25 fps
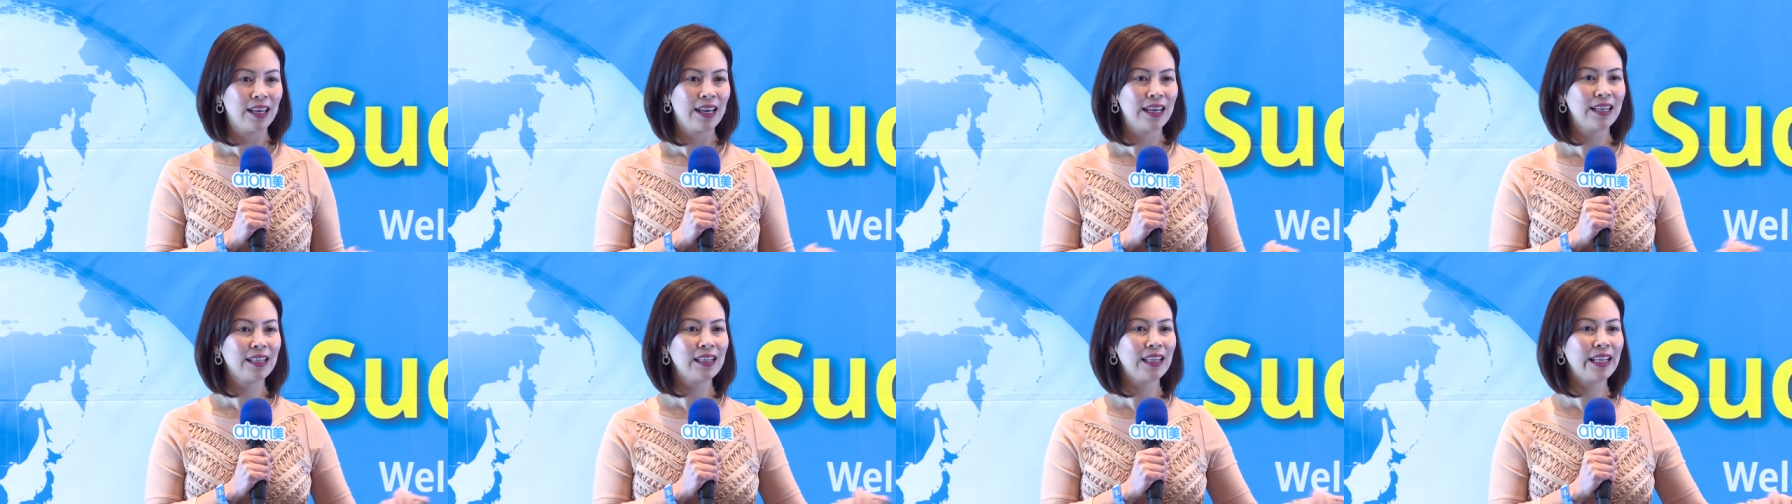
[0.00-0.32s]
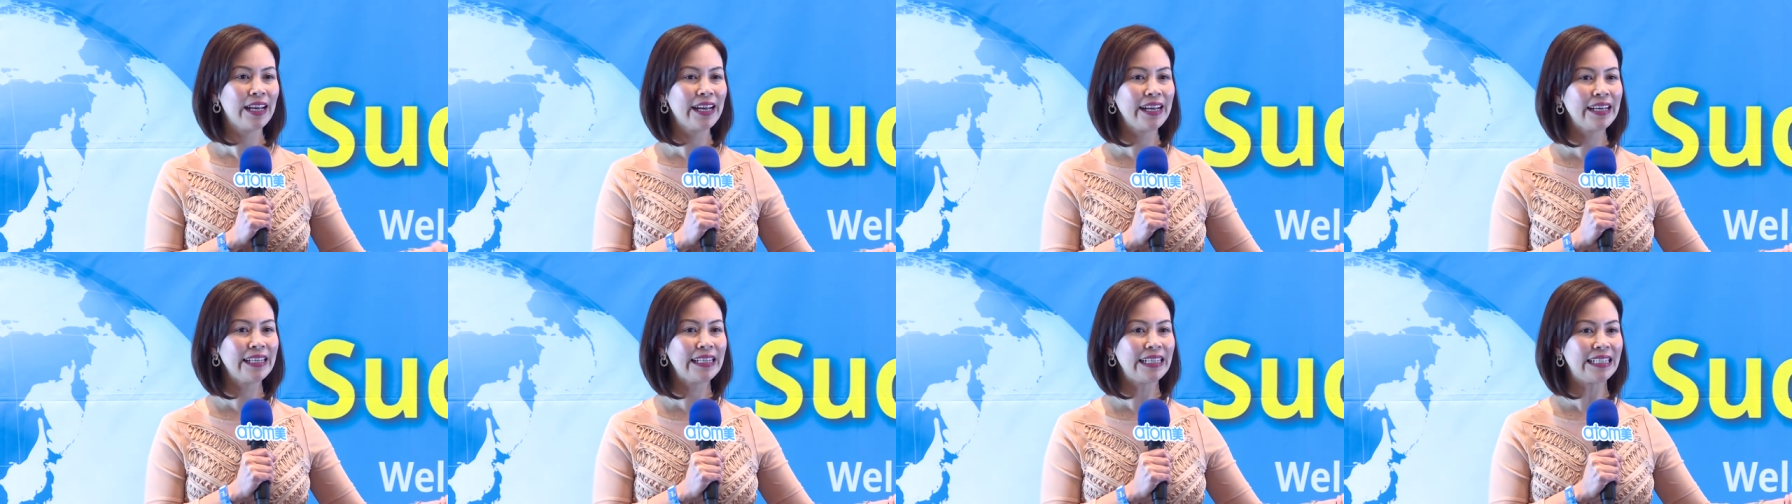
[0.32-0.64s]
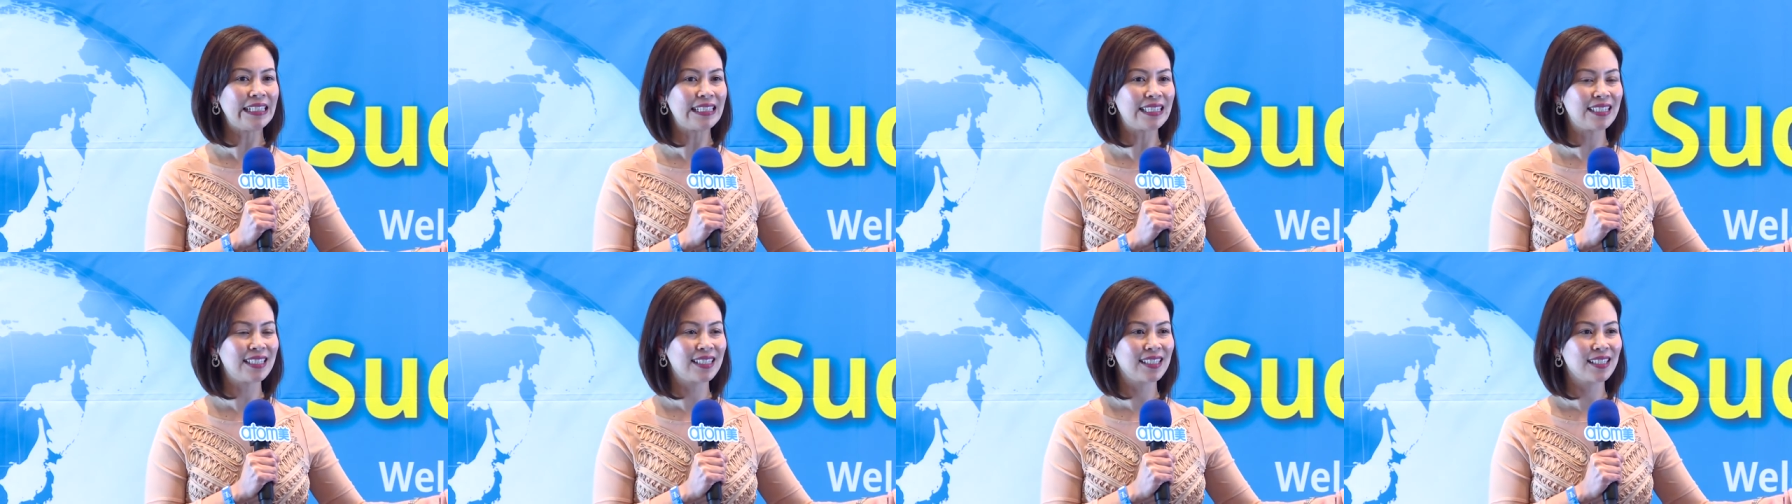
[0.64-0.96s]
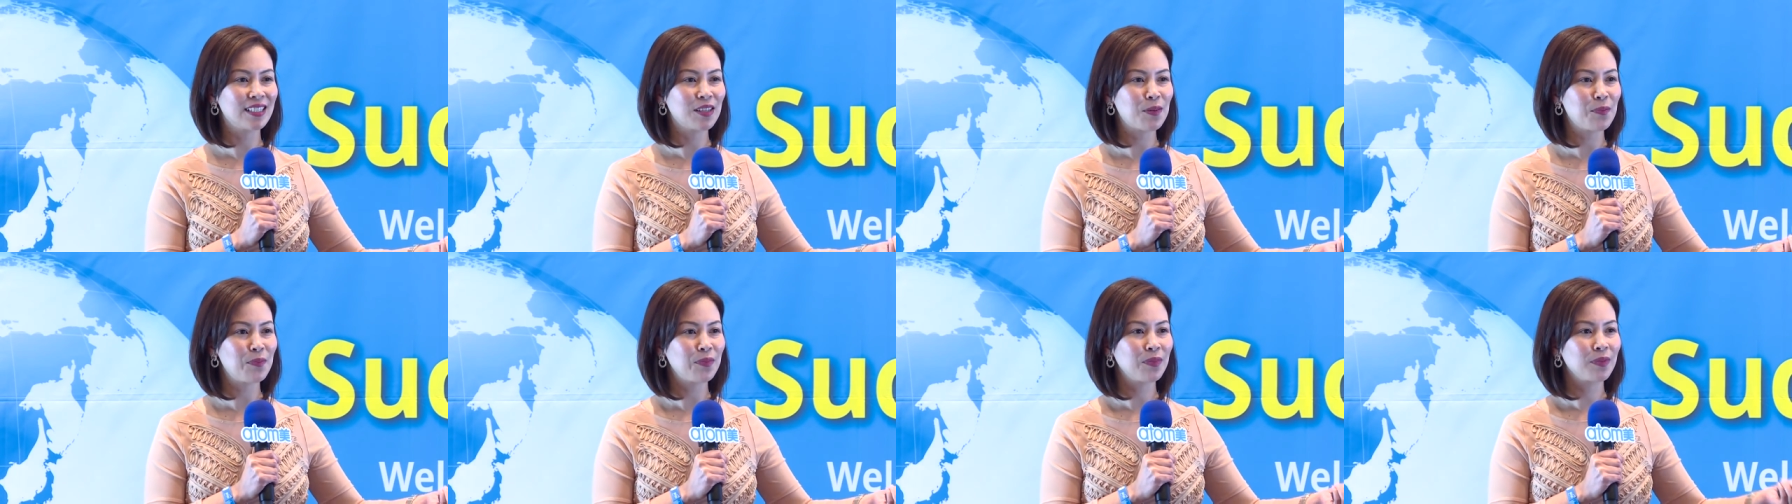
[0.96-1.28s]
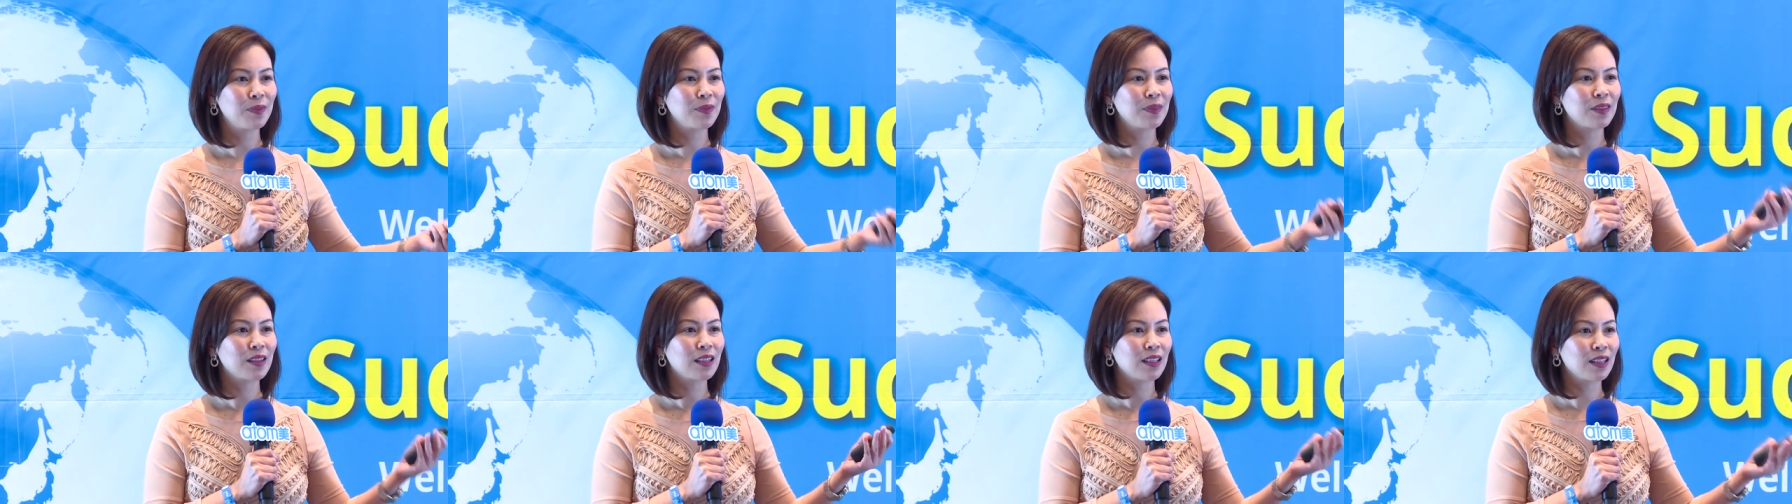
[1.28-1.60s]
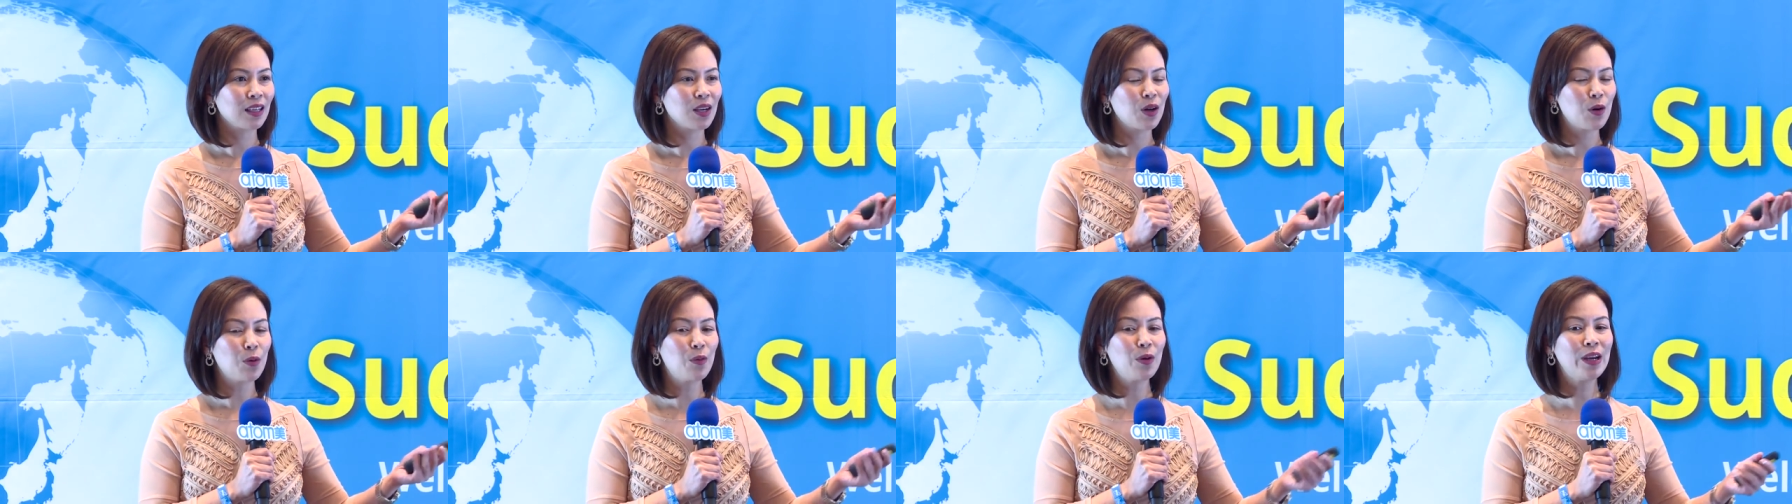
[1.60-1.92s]
And ladies,
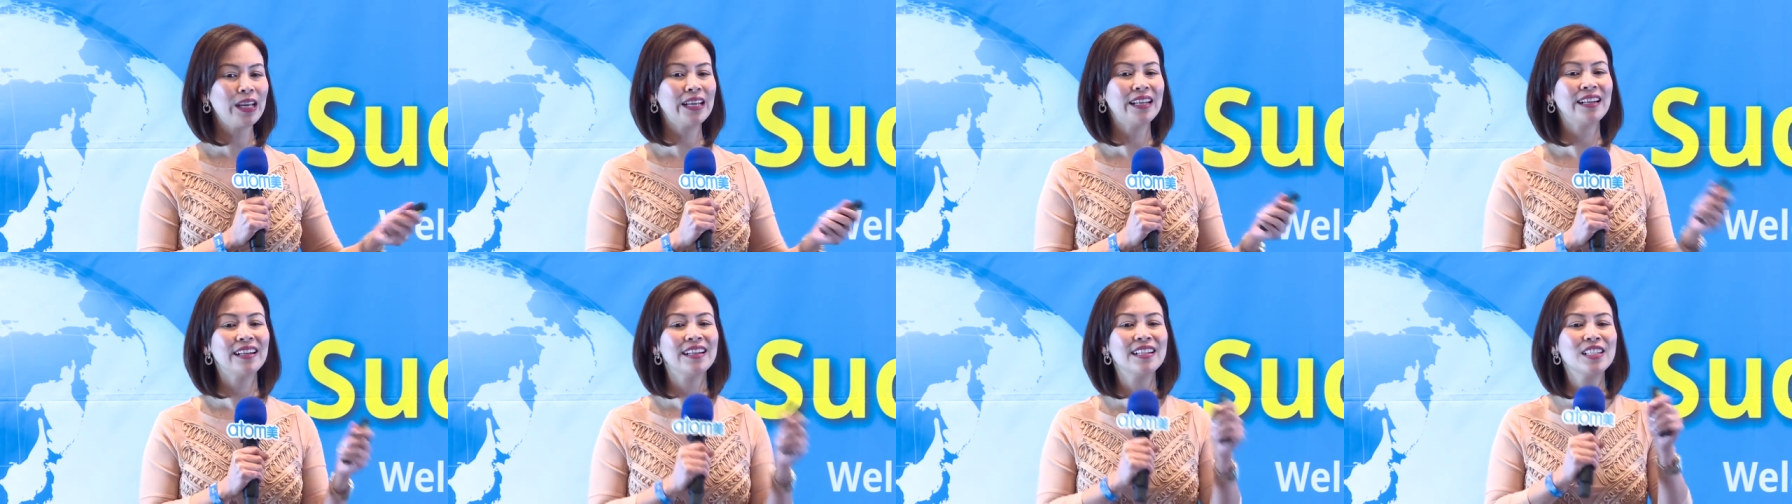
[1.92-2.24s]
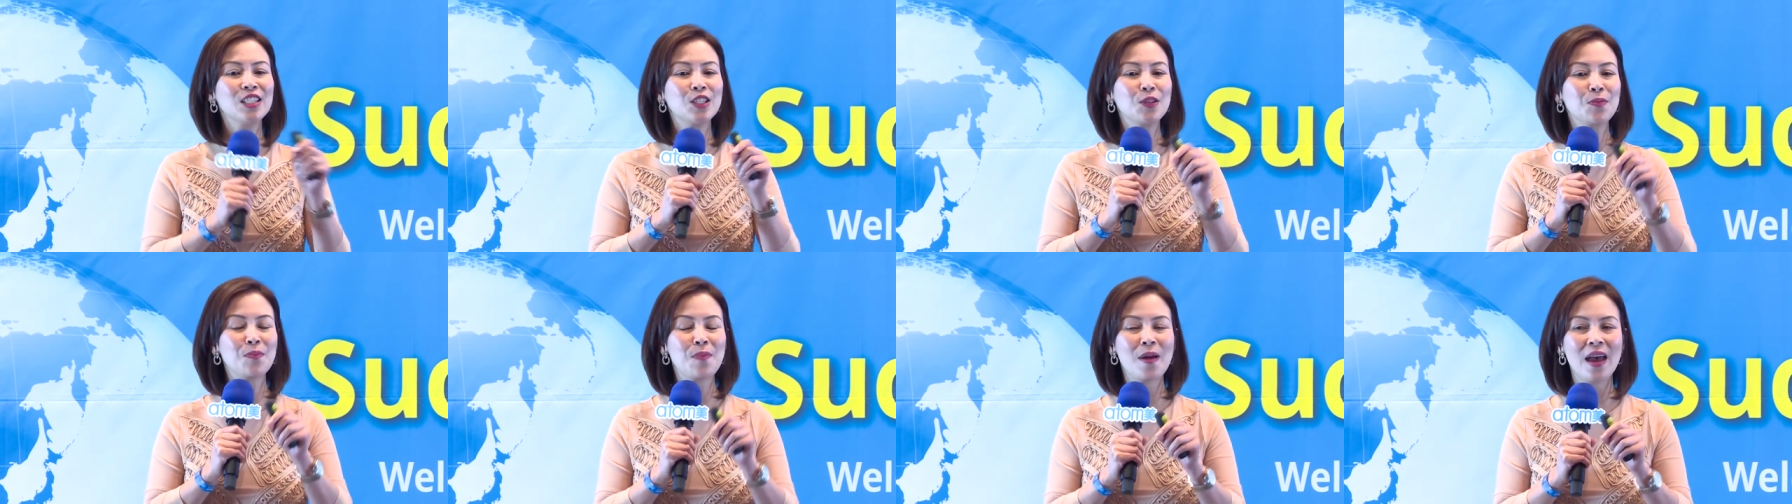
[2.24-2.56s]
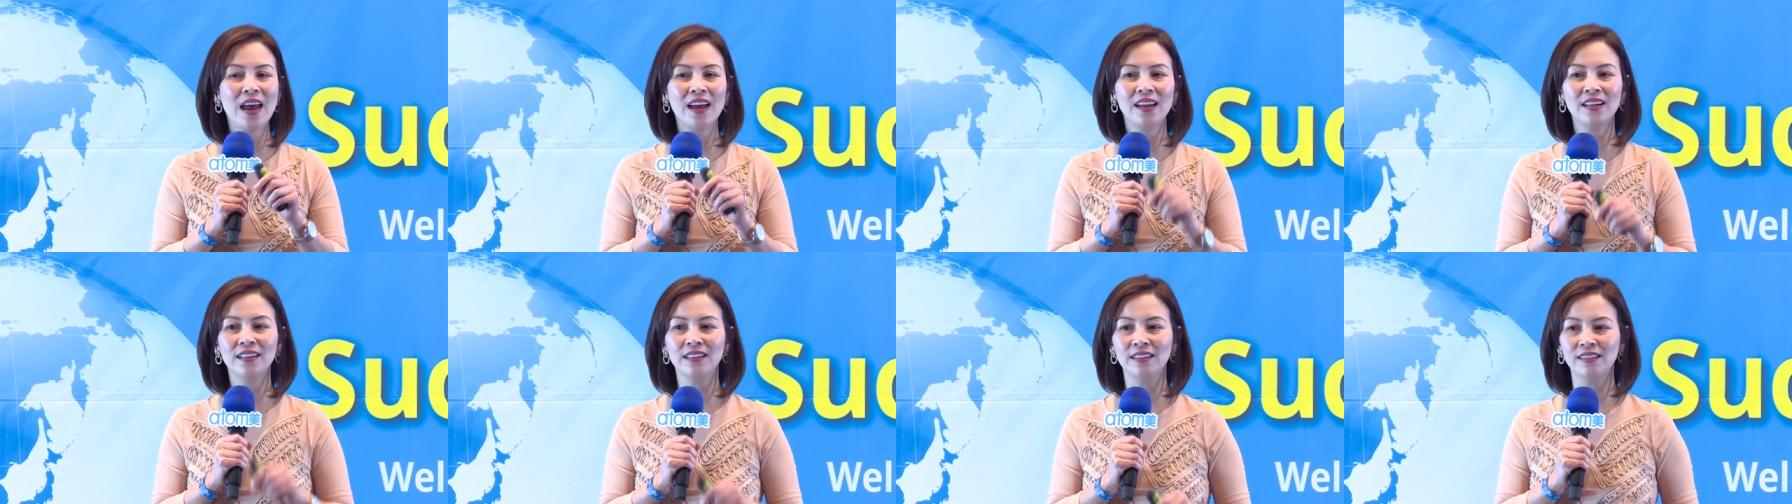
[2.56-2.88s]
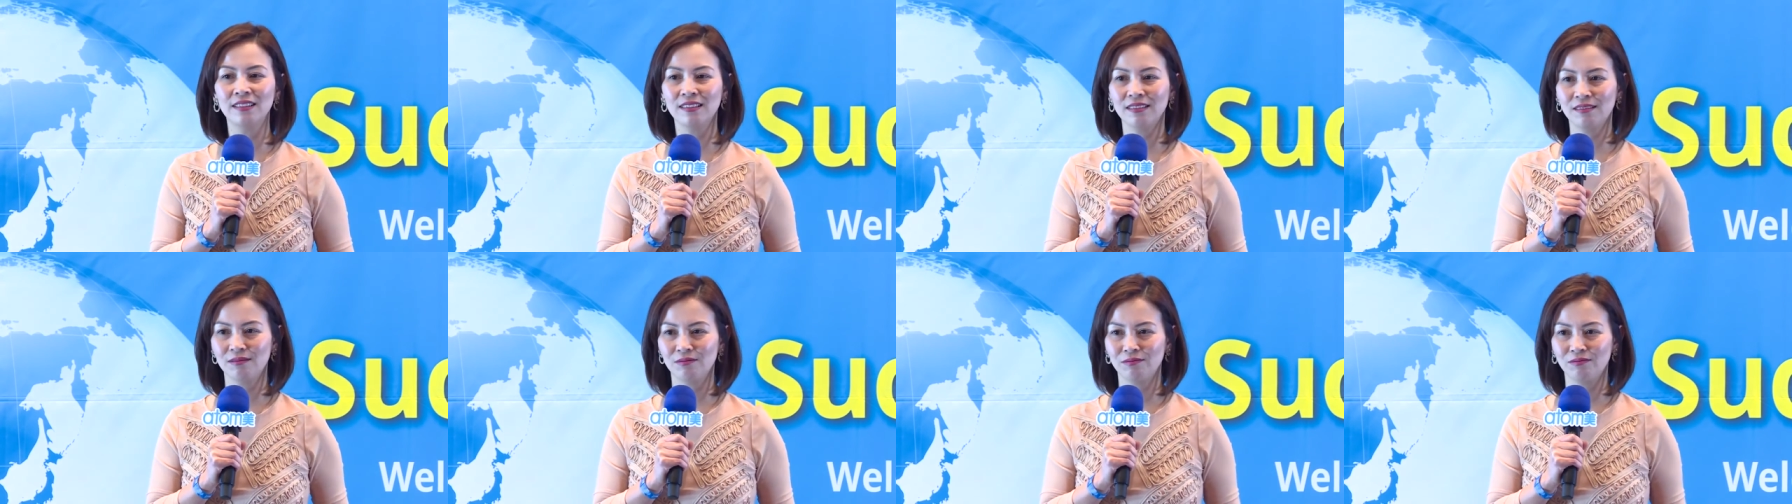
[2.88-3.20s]
we didn't spend